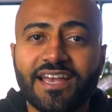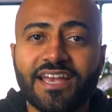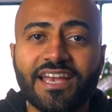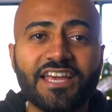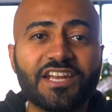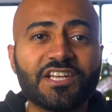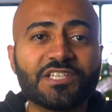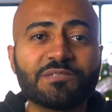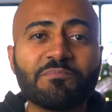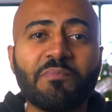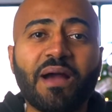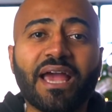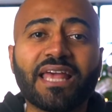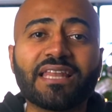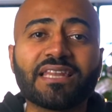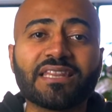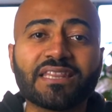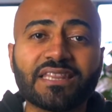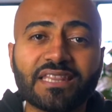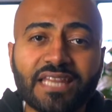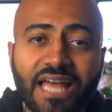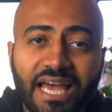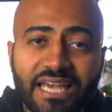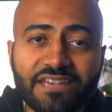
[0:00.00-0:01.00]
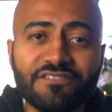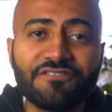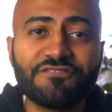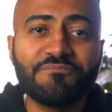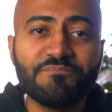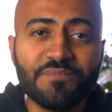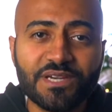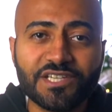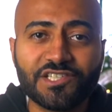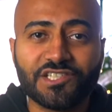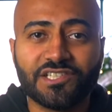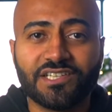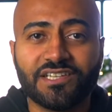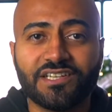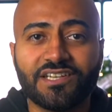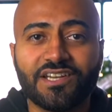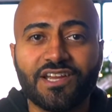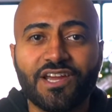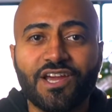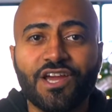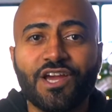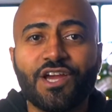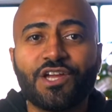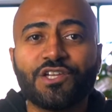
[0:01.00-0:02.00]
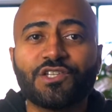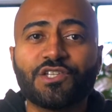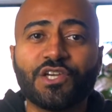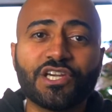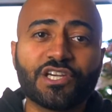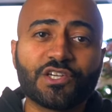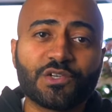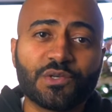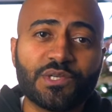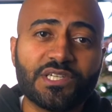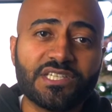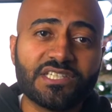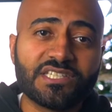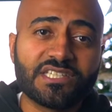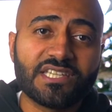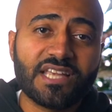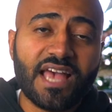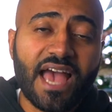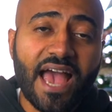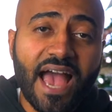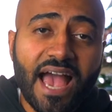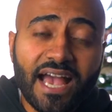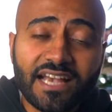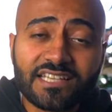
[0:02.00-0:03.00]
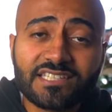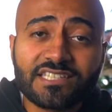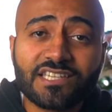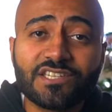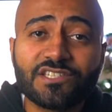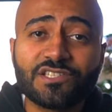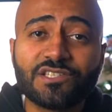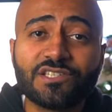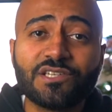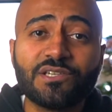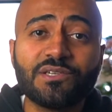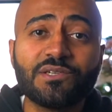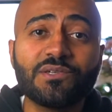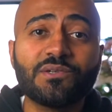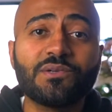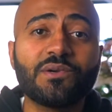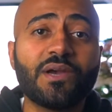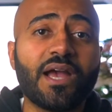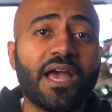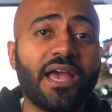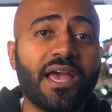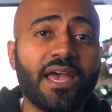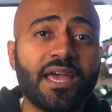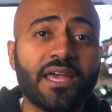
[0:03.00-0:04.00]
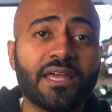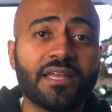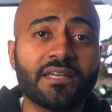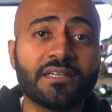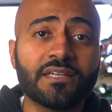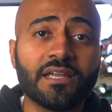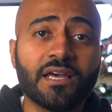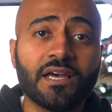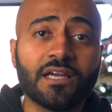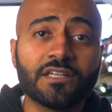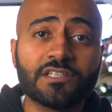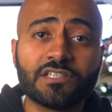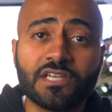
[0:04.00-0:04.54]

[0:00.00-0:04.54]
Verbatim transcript: It is my life mission to increase access to and uh,